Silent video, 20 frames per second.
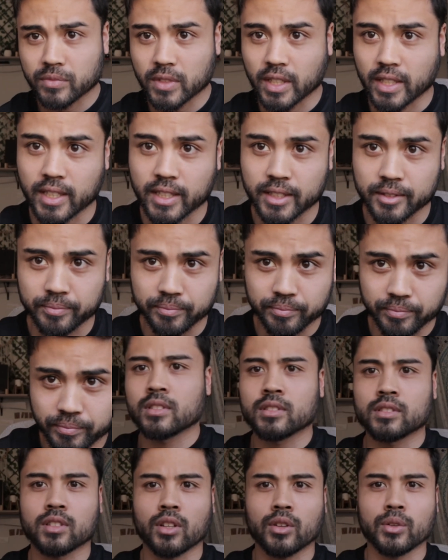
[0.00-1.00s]
And
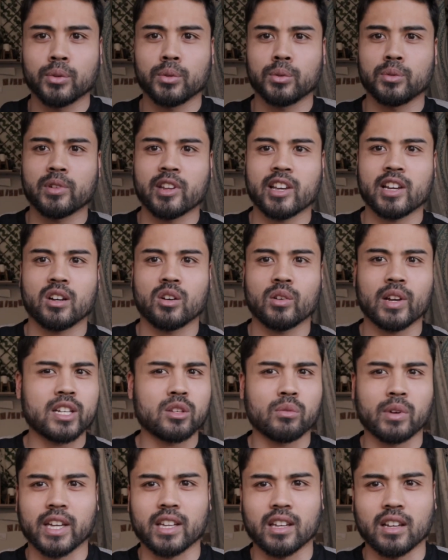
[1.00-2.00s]
so now,
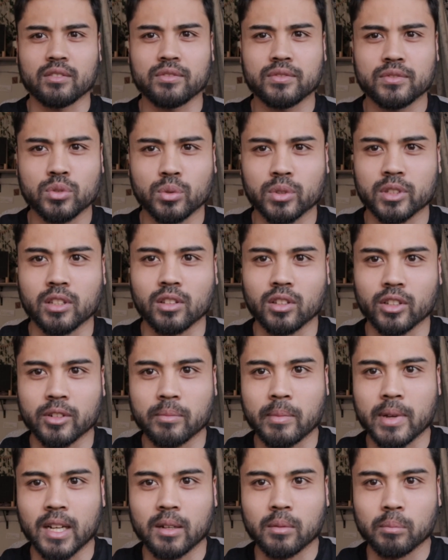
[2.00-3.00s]
anyway, I've talked a lot
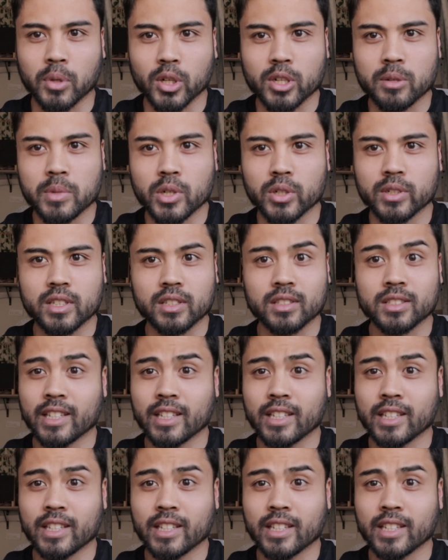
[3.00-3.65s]
about bodybuilding.